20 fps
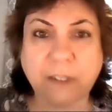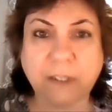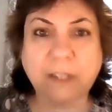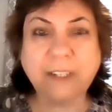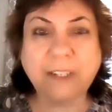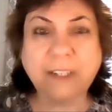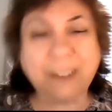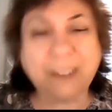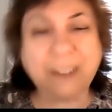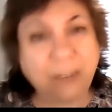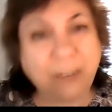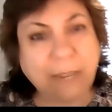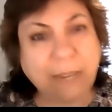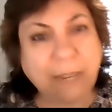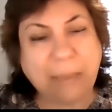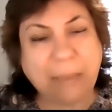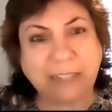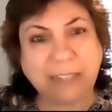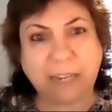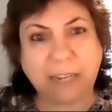Not only
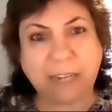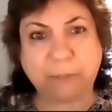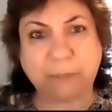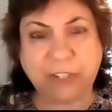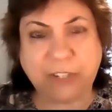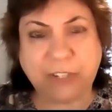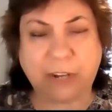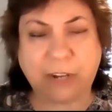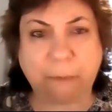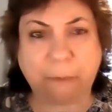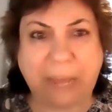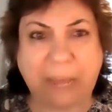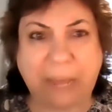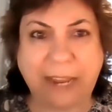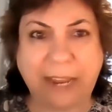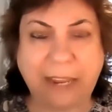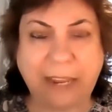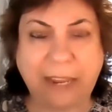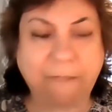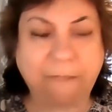about 10% are
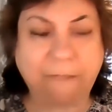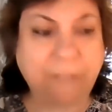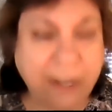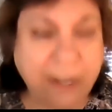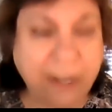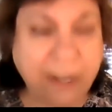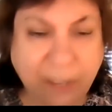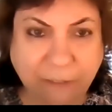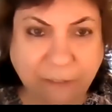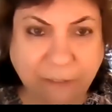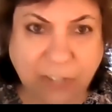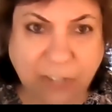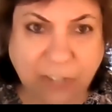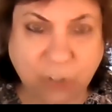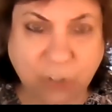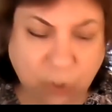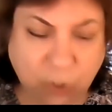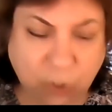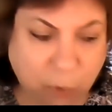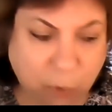buying, find the
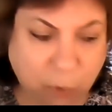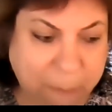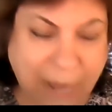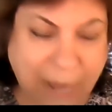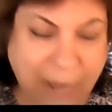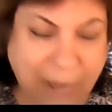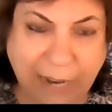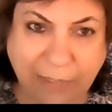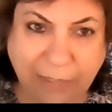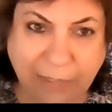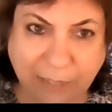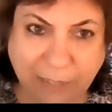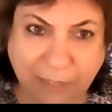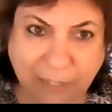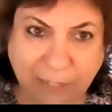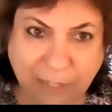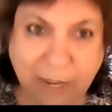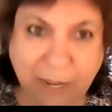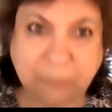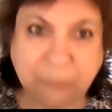investors who are buying at the
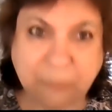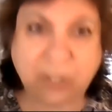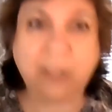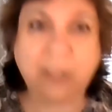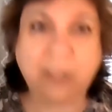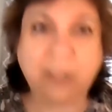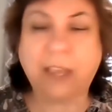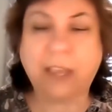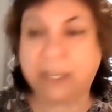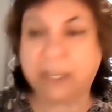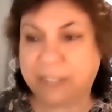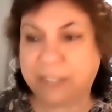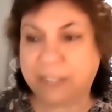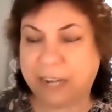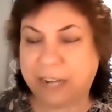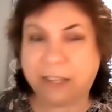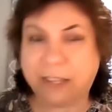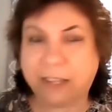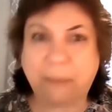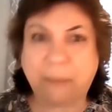steps and say
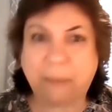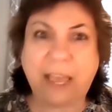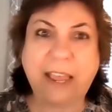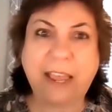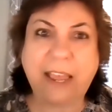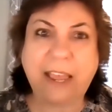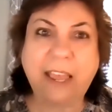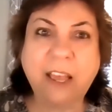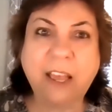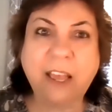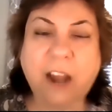to them, hey,